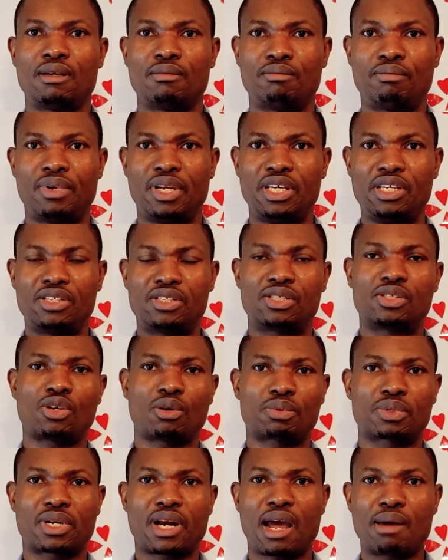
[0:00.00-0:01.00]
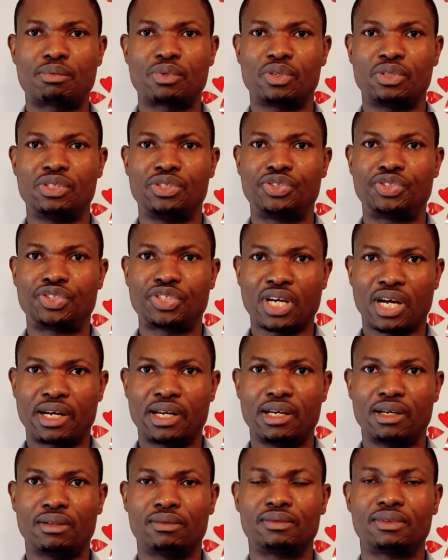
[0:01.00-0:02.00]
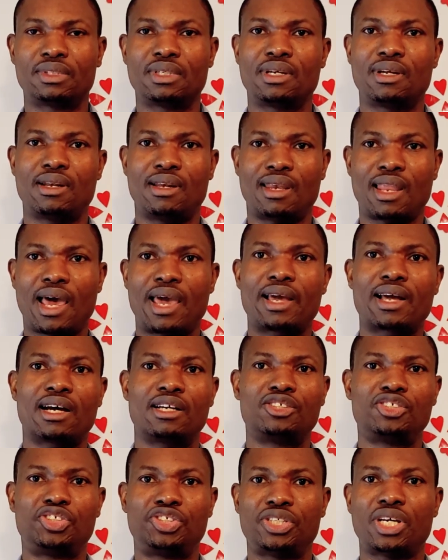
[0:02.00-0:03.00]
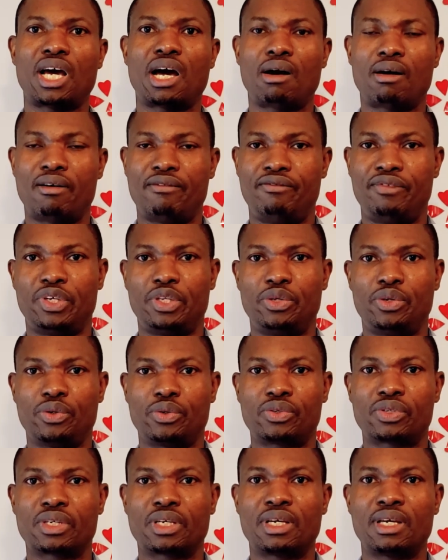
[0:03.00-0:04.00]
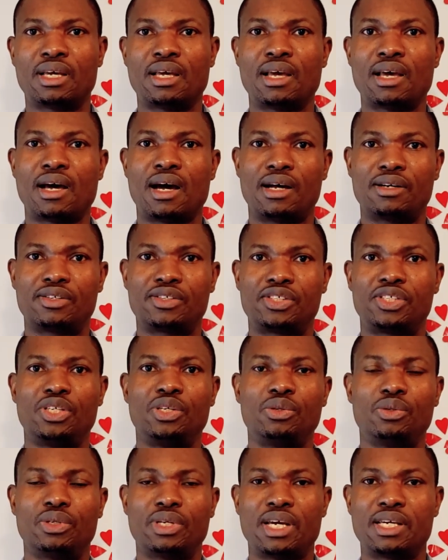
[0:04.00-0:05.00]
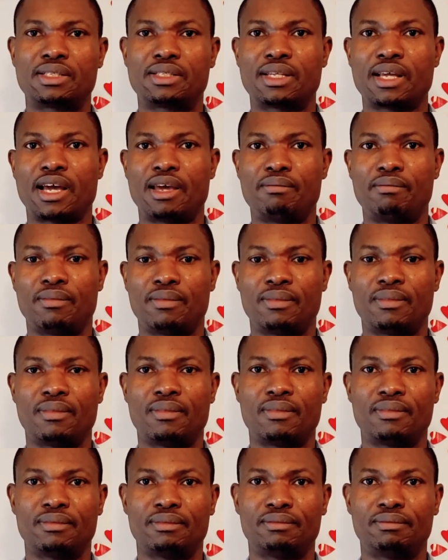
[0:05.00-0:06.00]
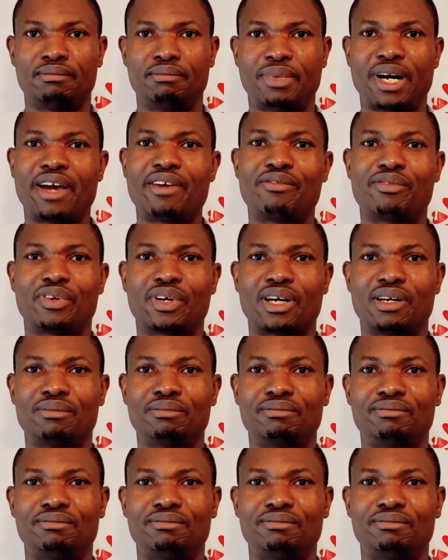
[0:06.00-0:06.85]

Please subscribe to this channel, like and share our videos, and see you next time. Bye for now.